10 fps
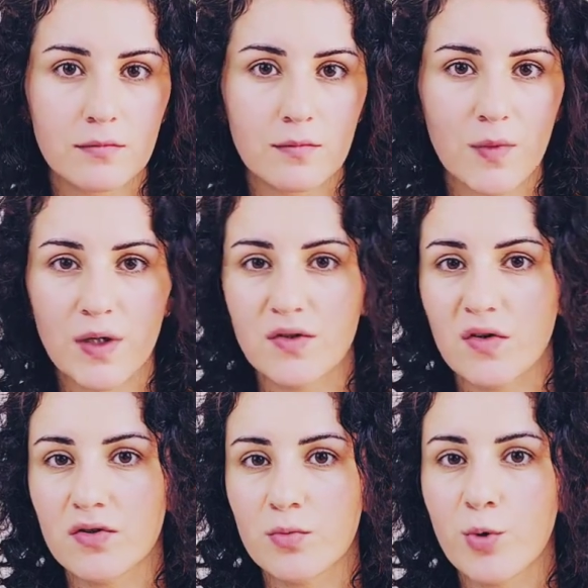They
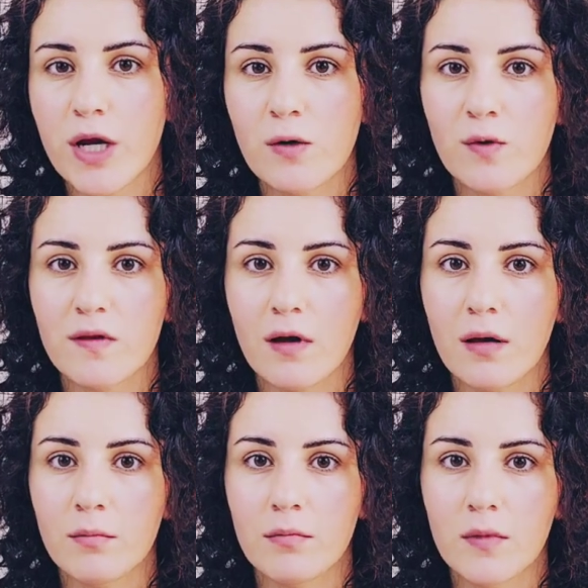start to break with
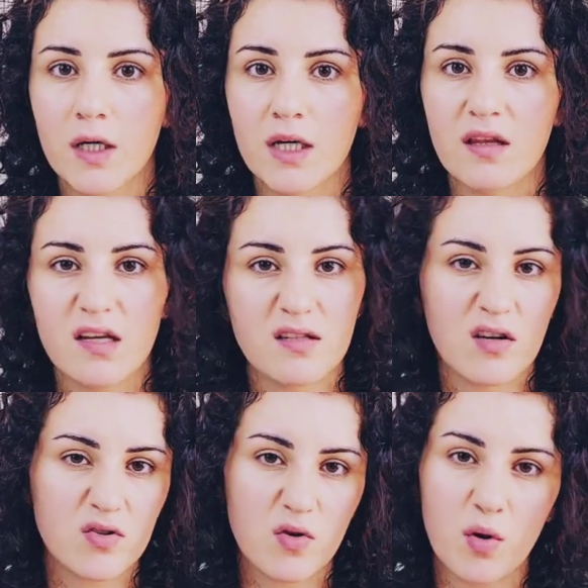time. They
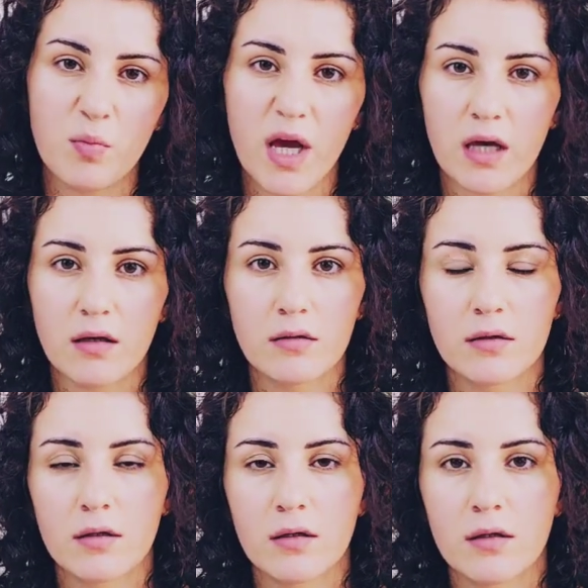start to obey.
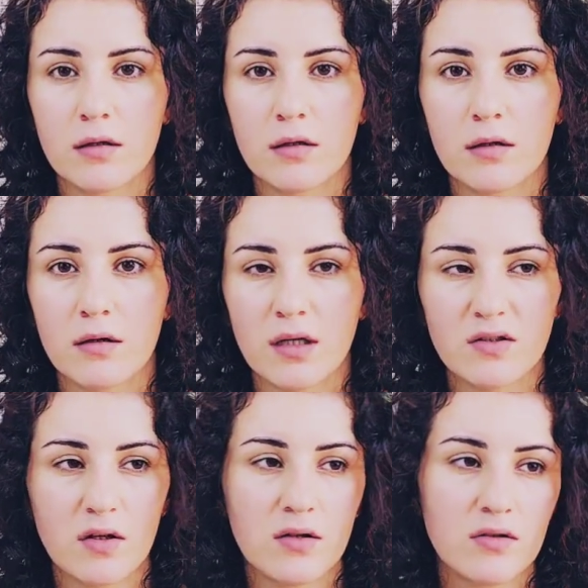They
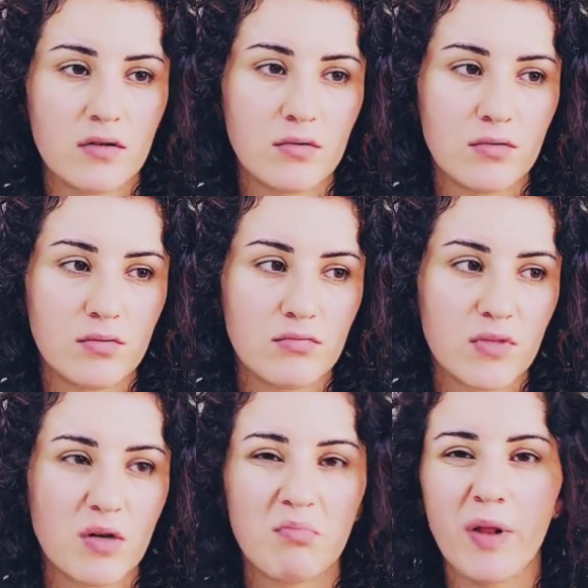start to
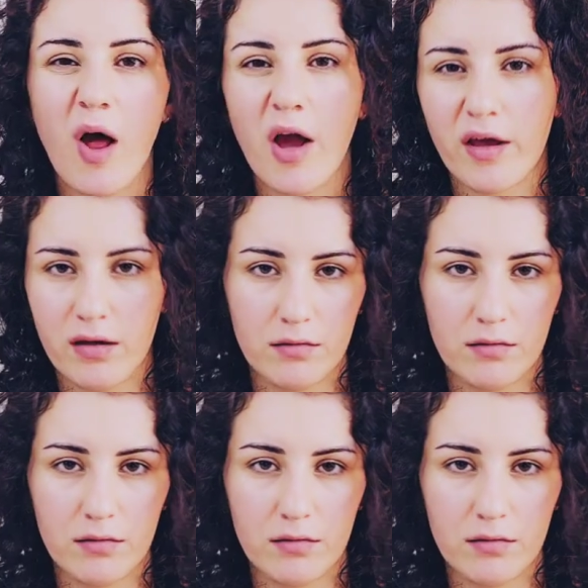comply.